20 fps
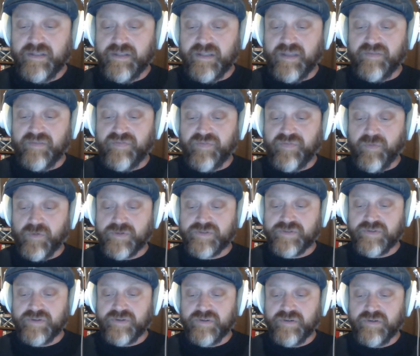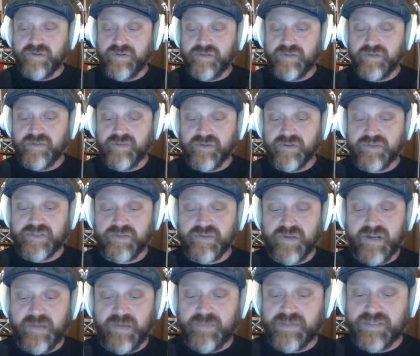and forced her to look
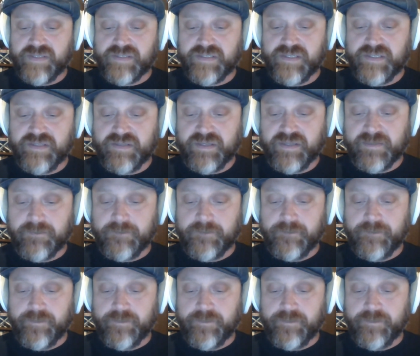straight up at the ceiling.